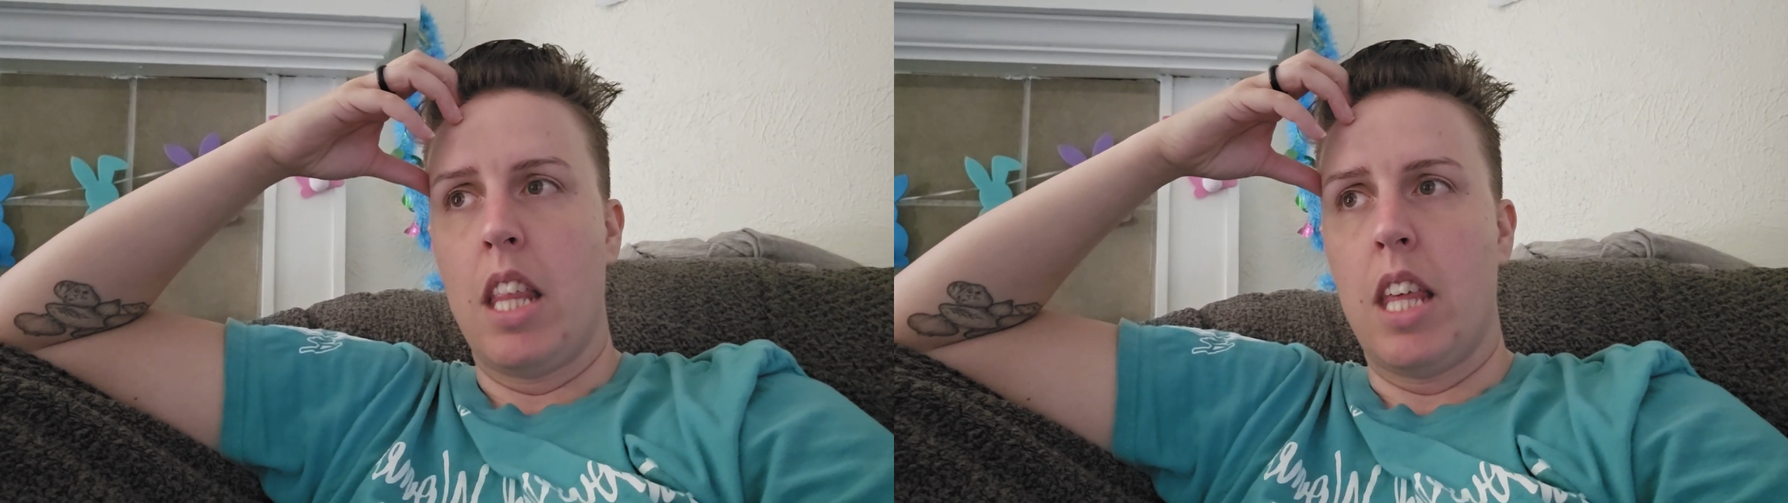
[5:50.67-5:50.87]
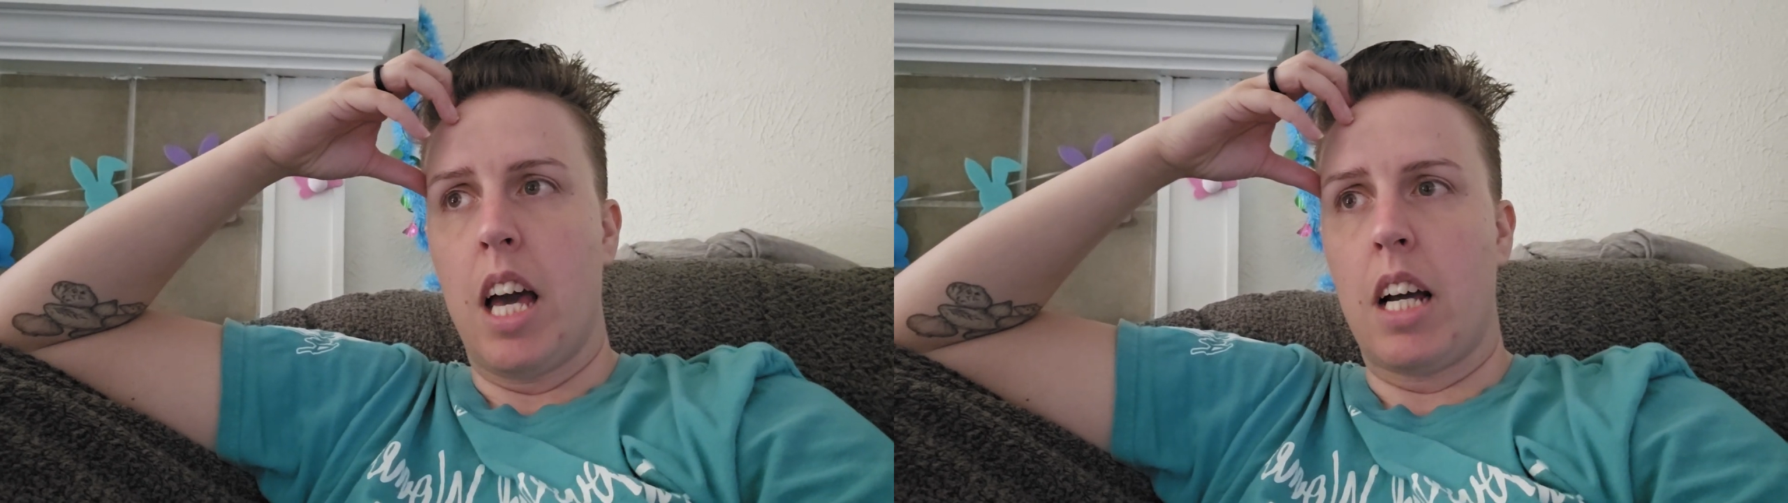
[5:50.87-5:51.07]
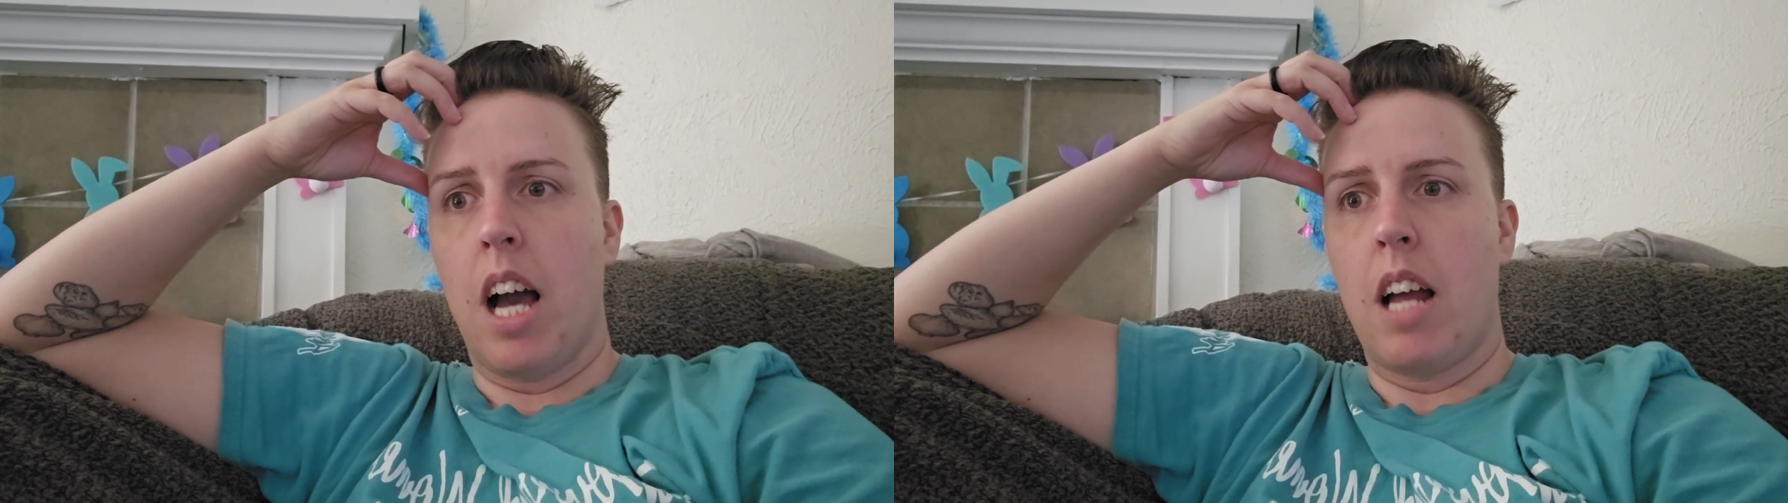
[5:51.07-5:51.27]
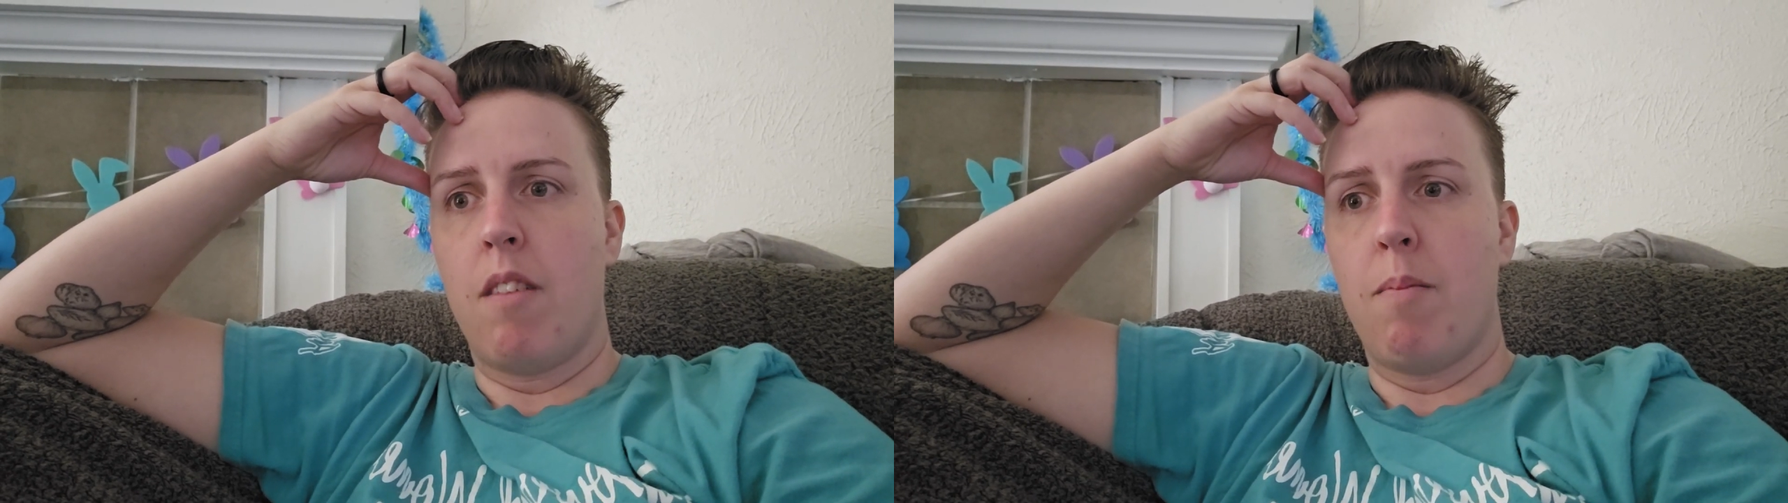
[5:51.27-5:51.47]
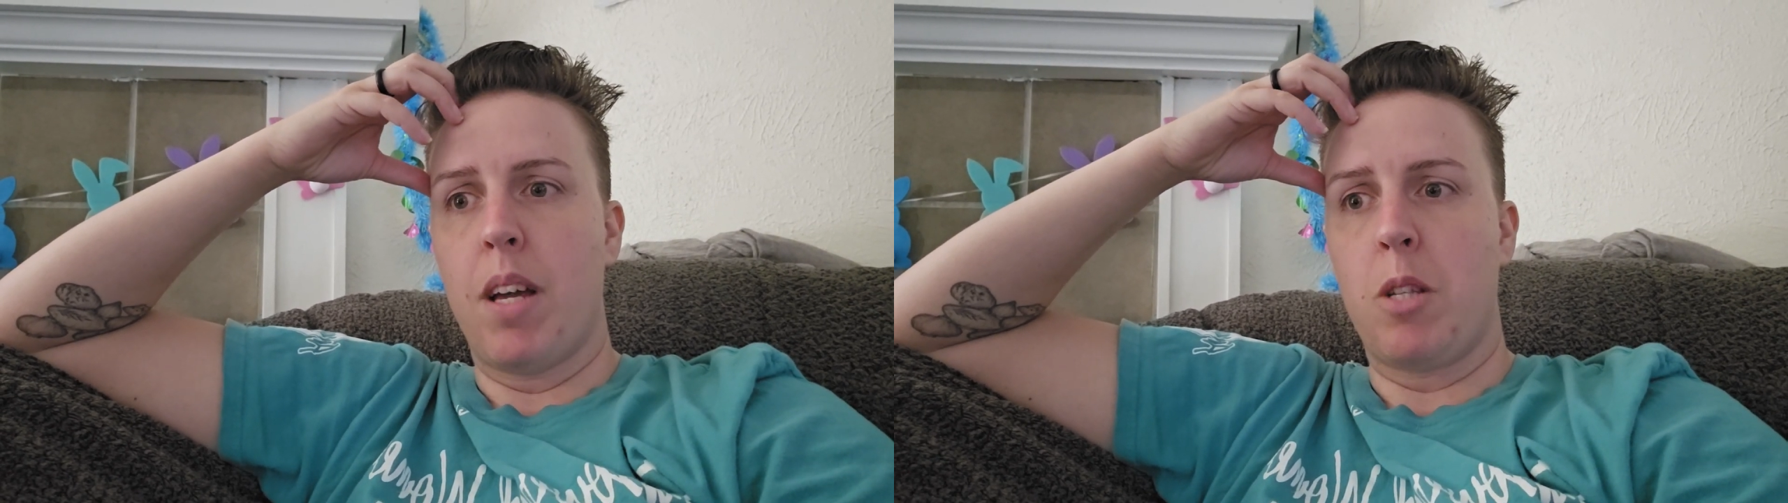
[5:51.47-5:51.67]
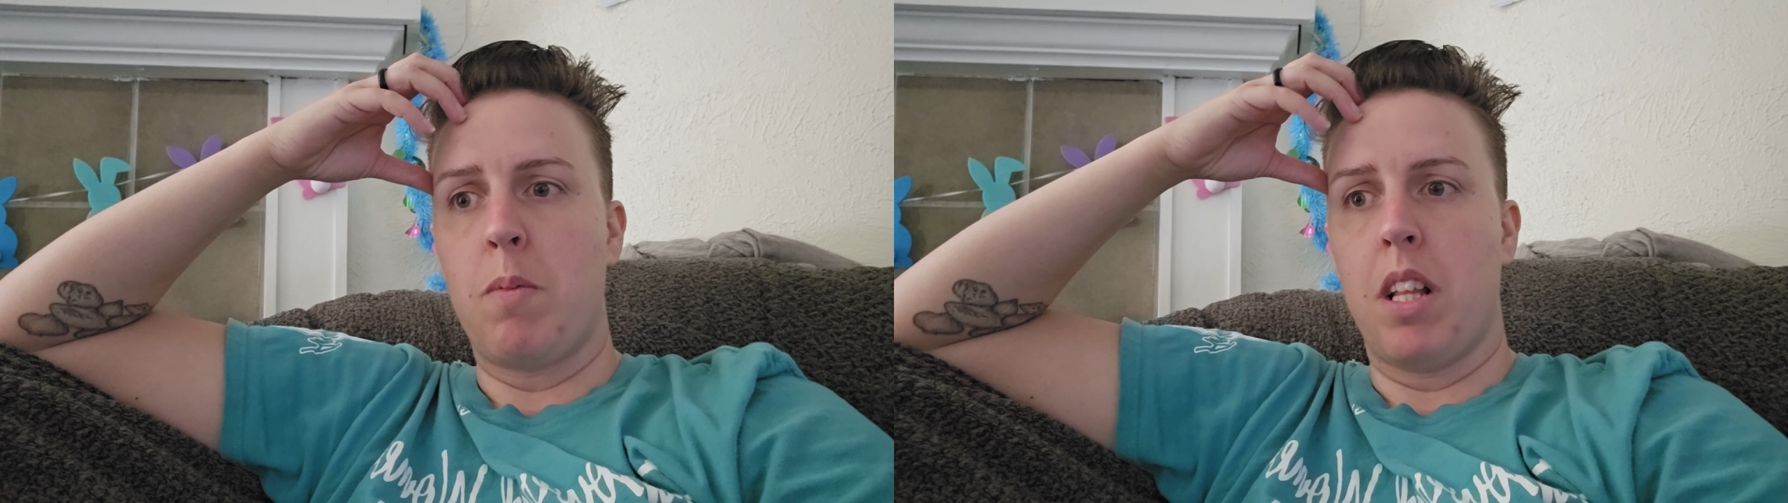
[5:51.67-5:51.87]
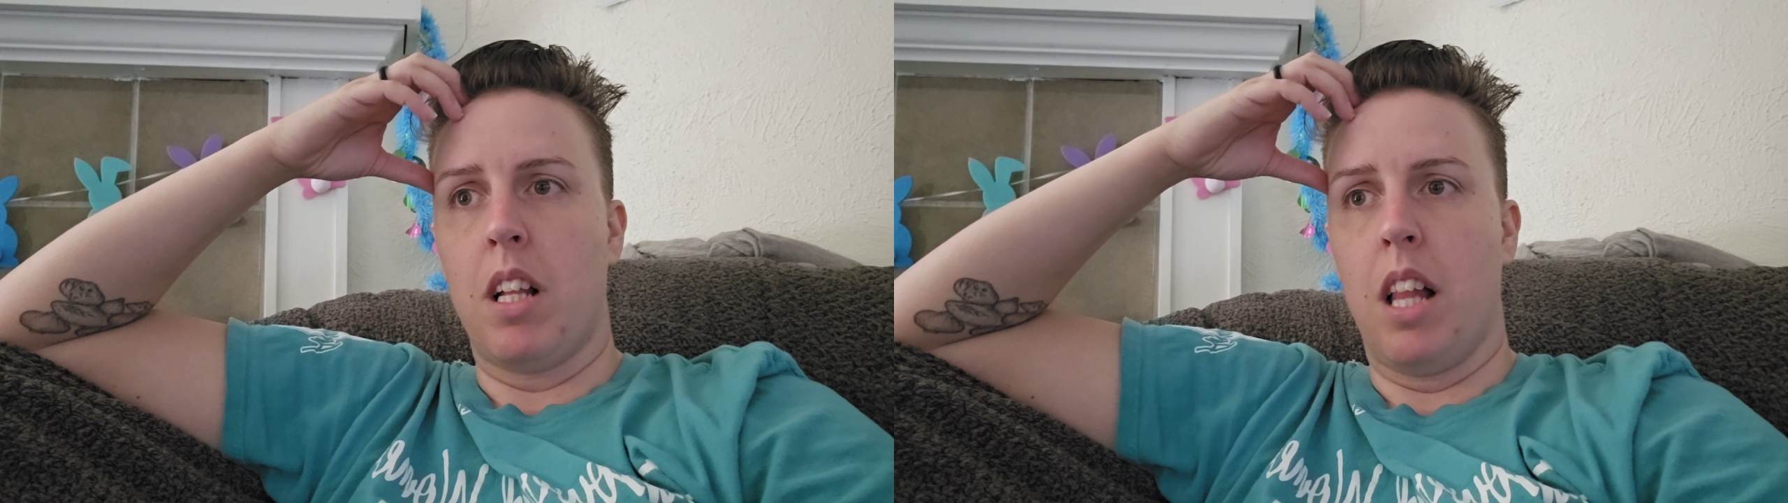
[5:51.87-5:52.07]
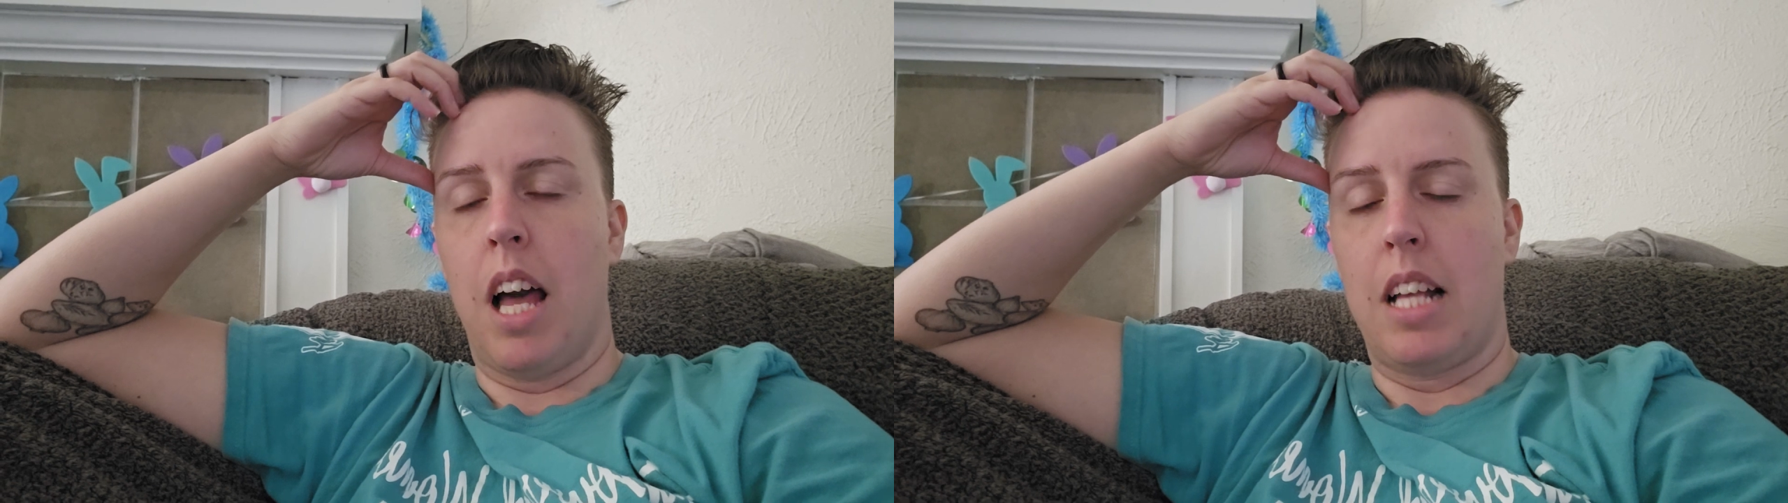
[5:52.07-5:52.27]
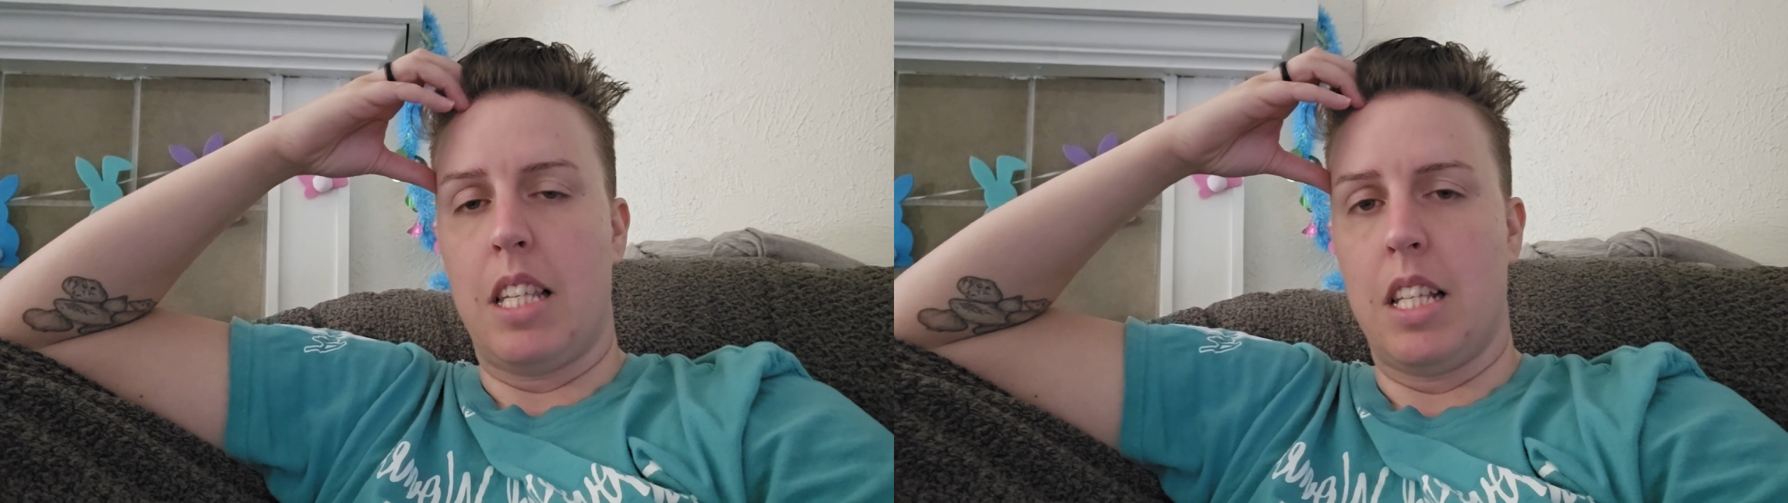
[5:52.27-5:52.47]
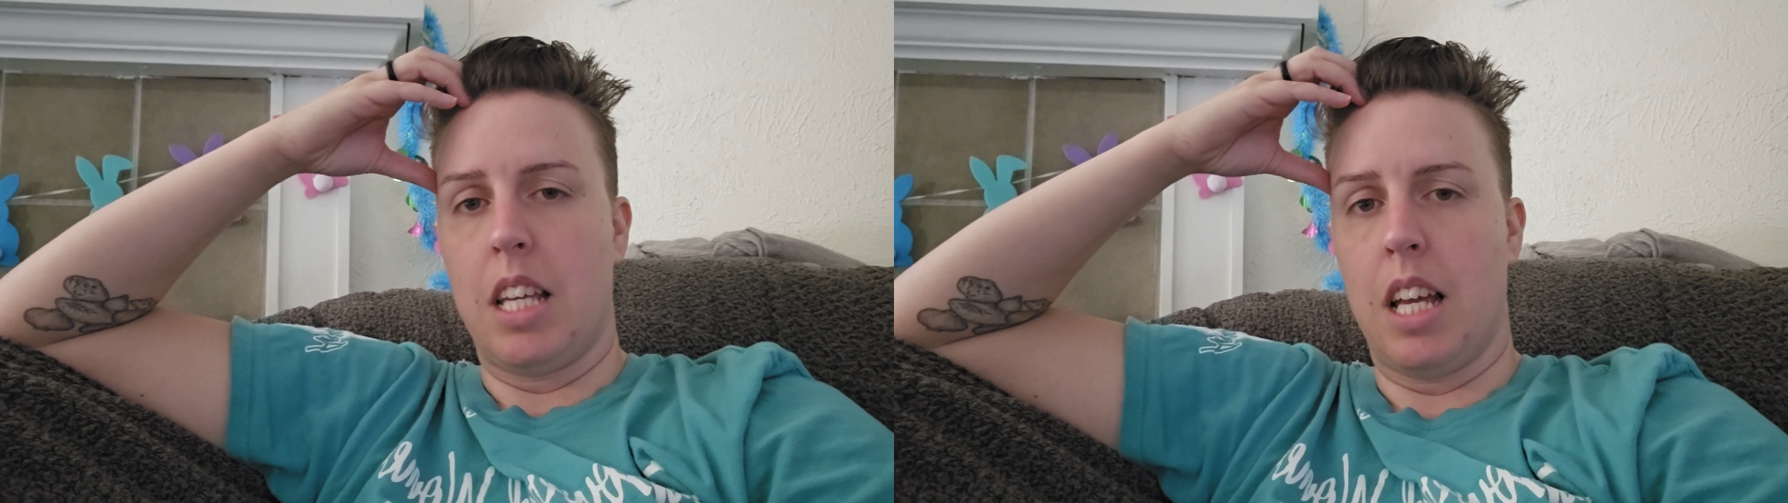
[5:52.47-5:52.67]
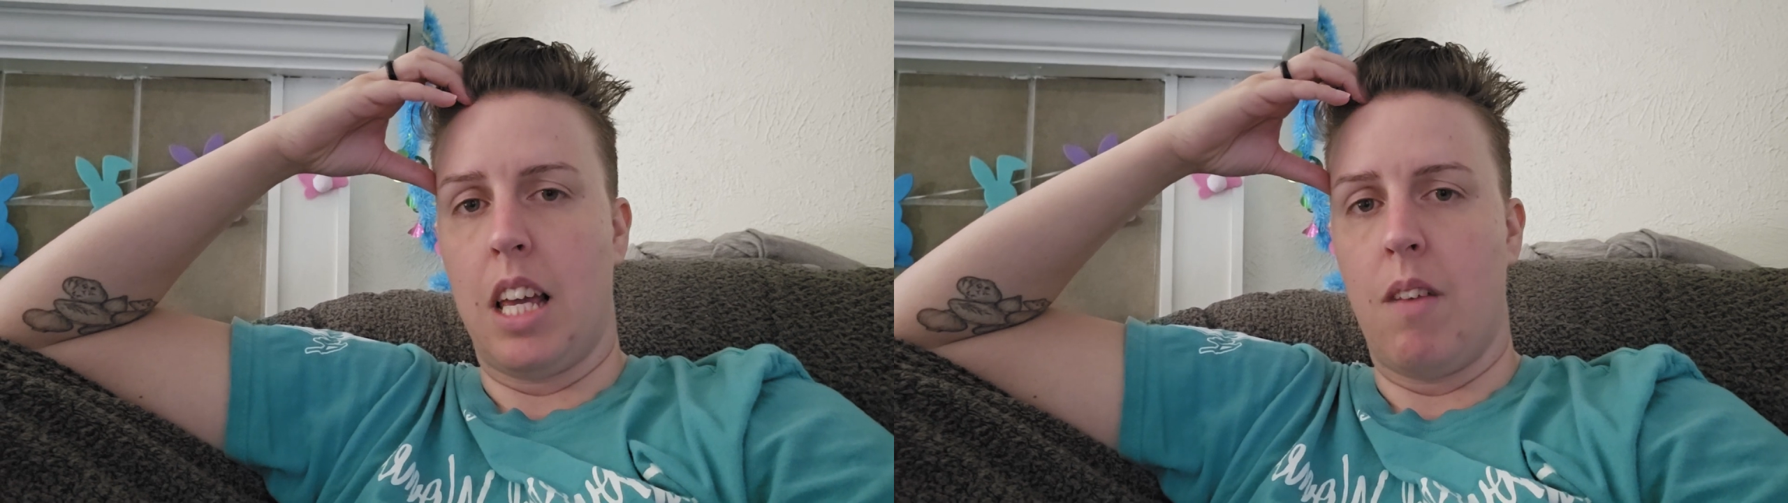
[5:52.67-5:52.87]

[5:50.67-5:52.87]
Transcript: that kind of makes me a little hesitant,